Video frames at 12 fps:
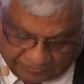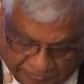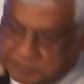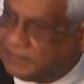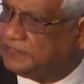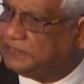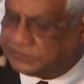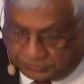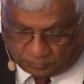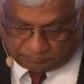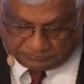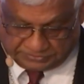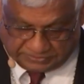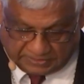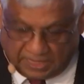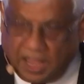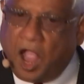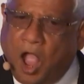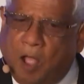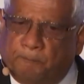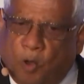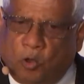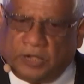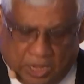of the Methodist Homes,
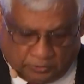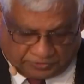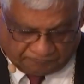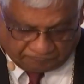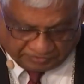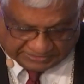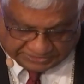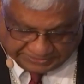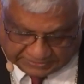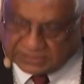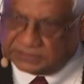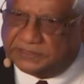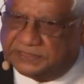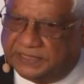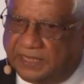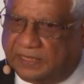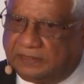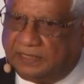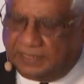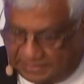born out of Christian concern